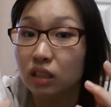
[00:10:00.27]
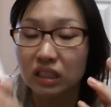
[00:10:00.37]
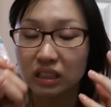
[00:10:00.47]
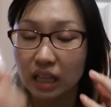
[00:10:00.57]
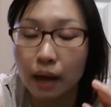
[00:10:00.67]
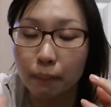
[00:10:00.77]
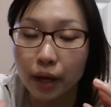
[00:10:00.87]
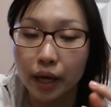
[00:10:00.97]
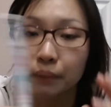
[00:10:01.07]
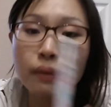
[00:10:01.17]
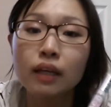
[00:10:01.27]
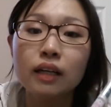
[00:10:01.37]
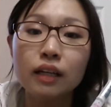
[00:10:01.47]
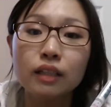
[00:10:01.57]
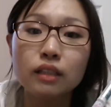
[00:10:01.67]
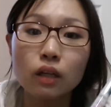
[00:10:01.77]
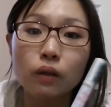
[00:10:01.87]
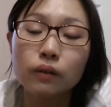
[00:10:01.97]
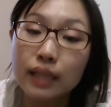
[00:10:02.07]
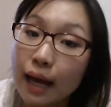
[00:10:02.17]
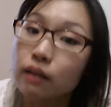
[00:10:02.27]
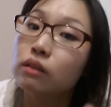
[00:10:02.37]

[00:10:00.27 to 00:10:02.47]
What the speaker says: It's that bad. So, yeah.